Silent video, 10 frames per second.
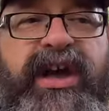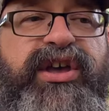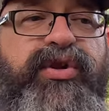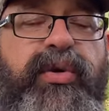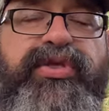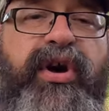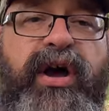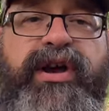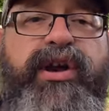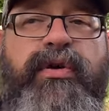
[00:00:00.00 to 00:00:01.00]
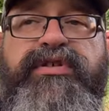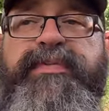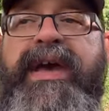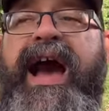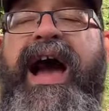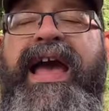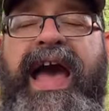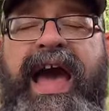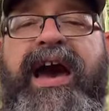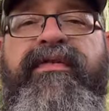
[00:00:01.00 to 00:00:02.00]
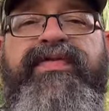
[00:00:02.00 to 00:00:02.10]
Your thought can always be I have